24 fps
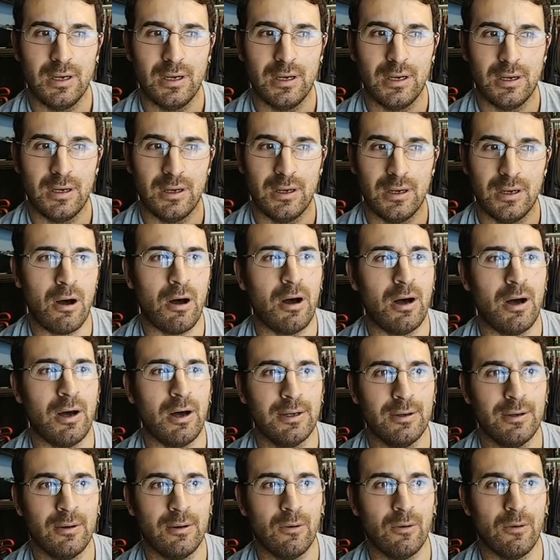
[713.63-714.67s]

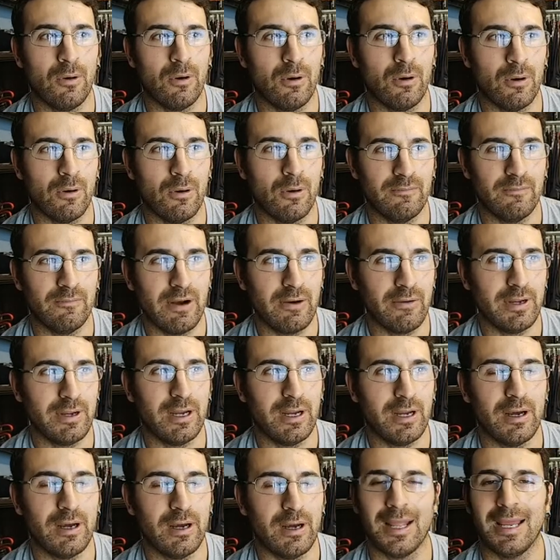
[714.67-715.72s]
odd or very
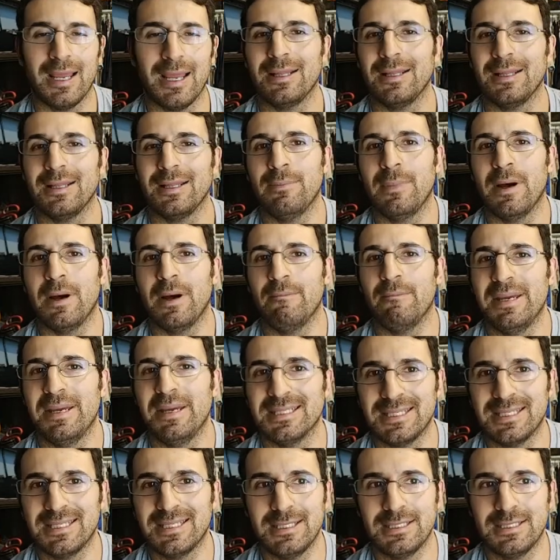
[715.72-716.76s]
unlikely amount of
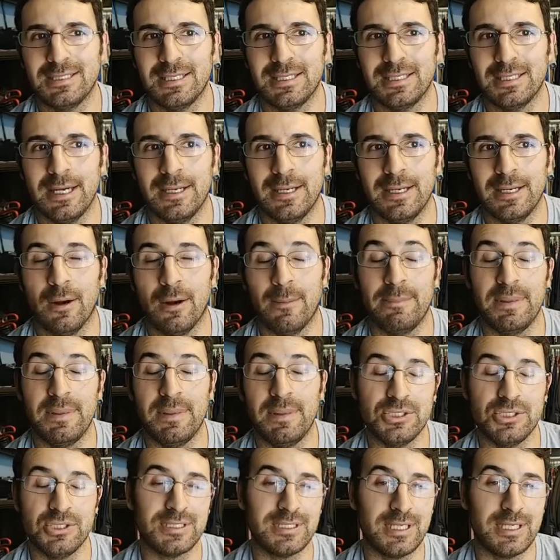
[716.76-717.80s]
PSA 10 or
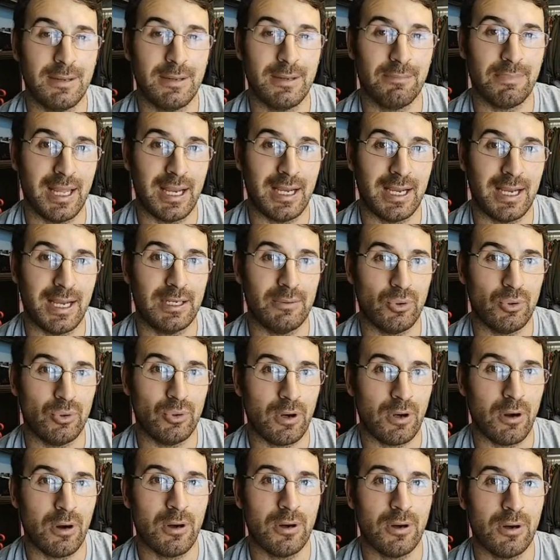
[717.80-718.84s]
BGS 10 Black Label
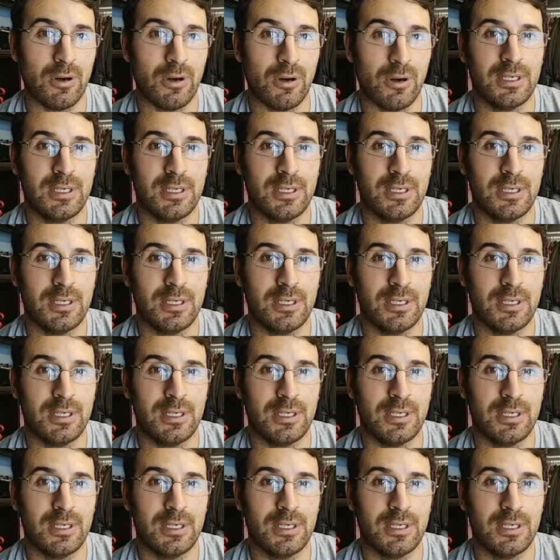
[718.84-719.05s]
cards